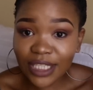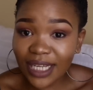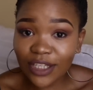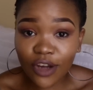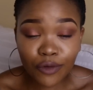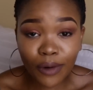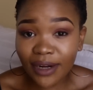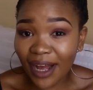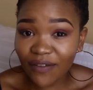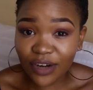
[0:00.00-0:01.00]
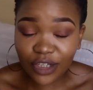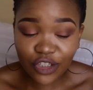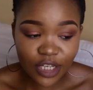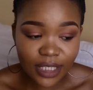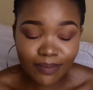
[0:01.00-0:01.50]
It's got great
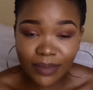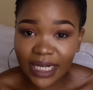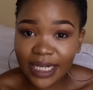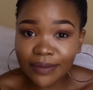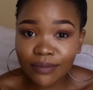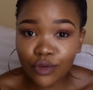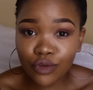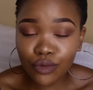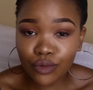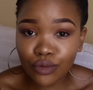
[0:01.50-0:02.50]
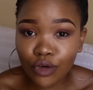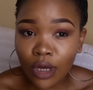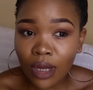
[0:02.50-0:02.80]
coverage. It's medium to